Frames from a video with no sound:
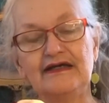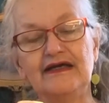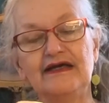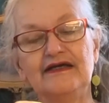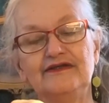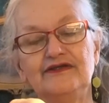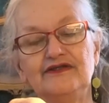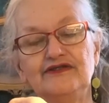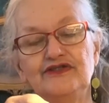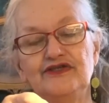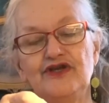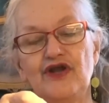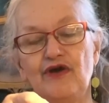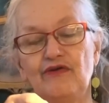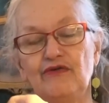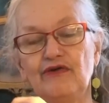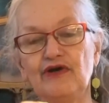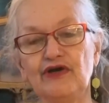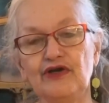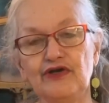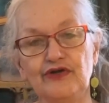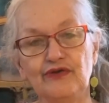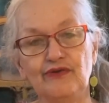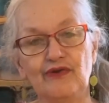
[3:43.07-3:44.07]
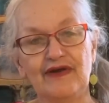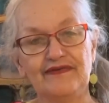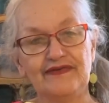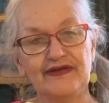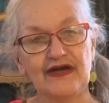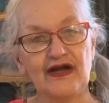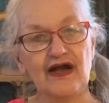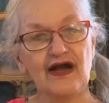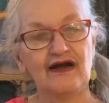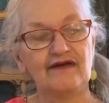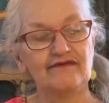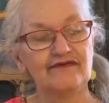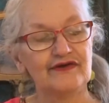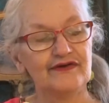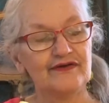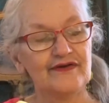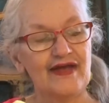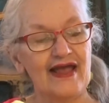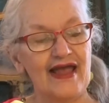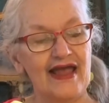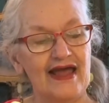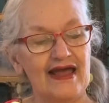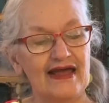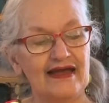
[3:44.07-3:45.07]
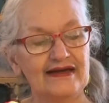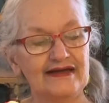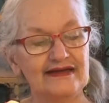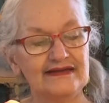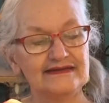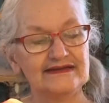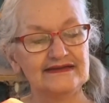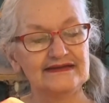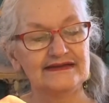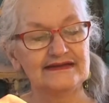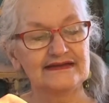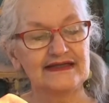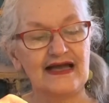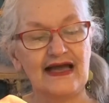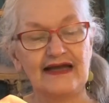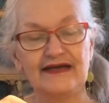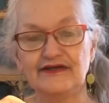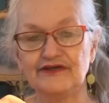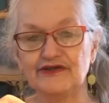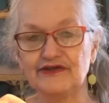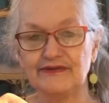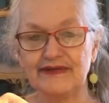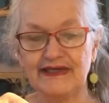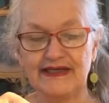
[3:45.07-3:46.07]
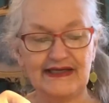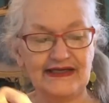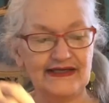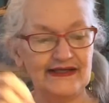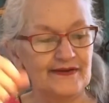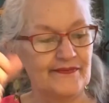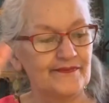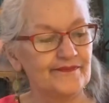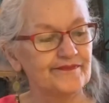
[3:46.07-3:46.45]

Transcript: There's no glue on the cover, and it's kind of tricky.